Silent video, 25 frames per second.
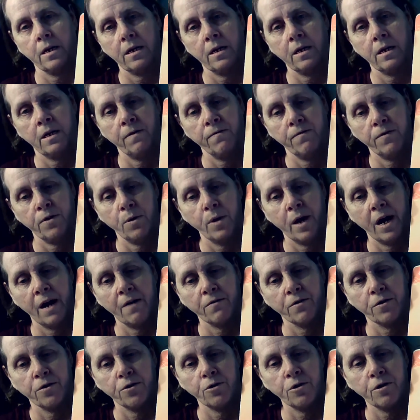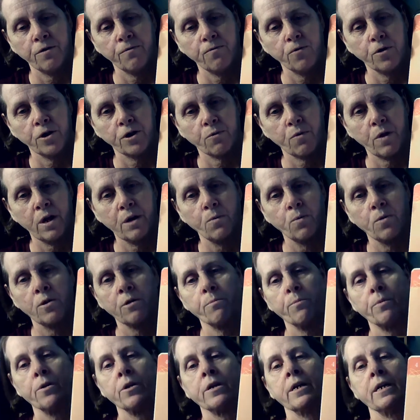If you have a 3rd or 4th grade
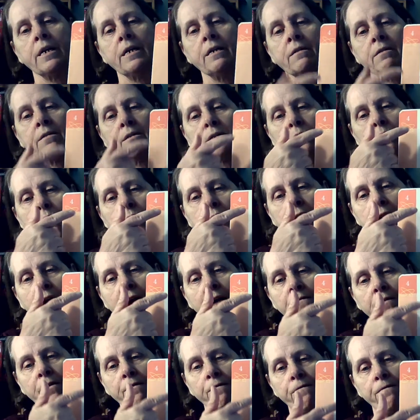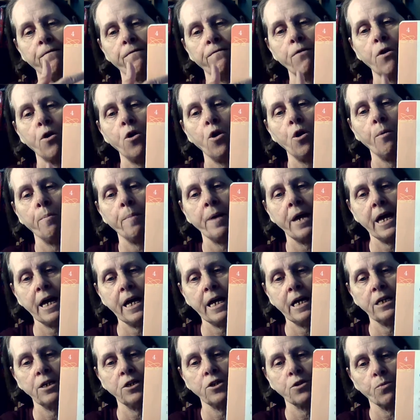workbook, it's going to have a full
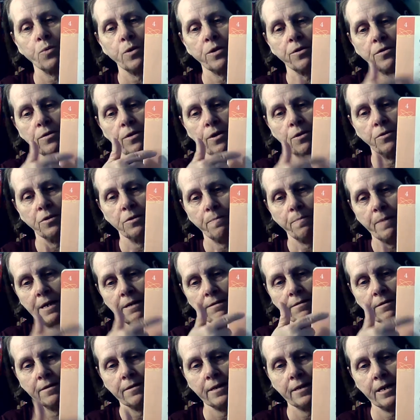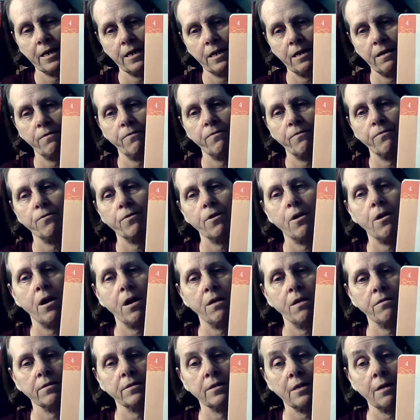page with no spaces in it for
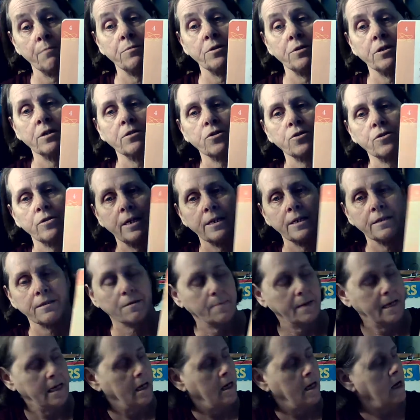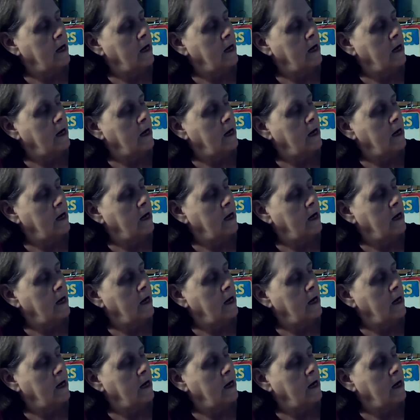all the subjects, trust me.